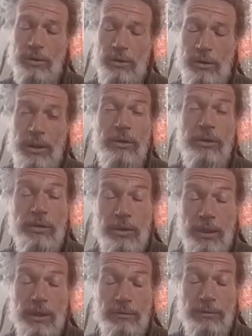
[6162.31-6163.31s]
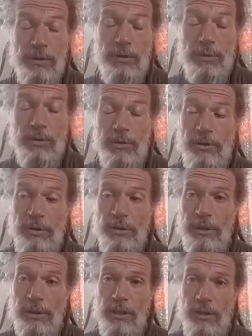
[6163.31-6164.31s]
the other thing I've come to learn
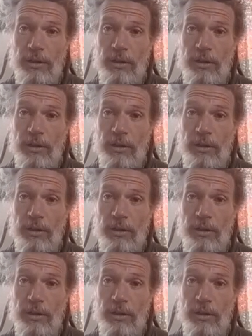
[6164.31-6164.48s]
is that